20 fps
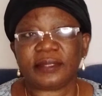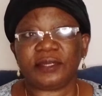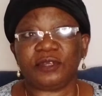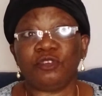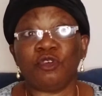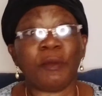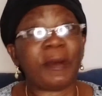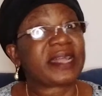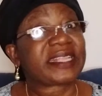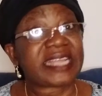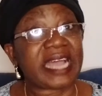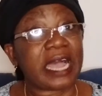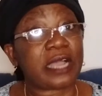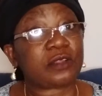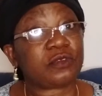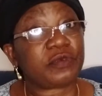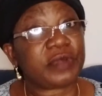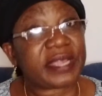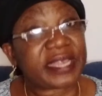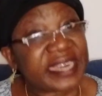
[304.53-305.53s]
no matter how
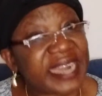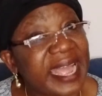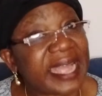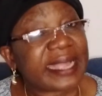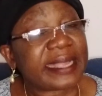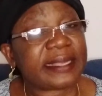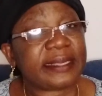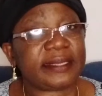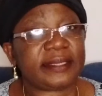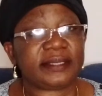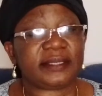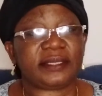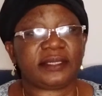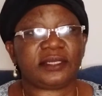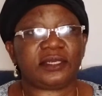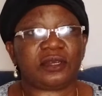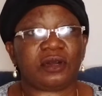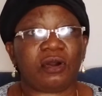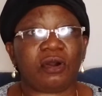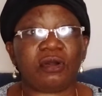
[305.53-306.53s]
you will cry,
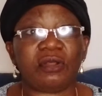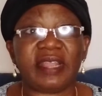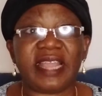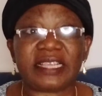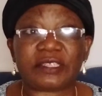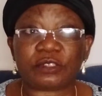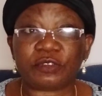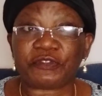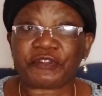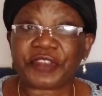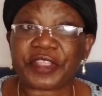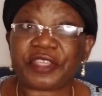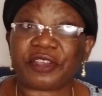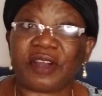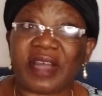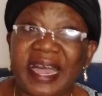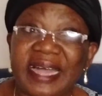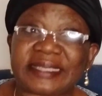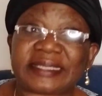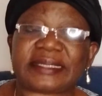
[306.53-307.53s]
unless you free your
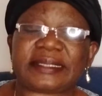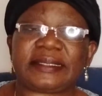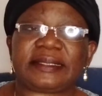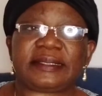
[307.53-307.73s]
heart.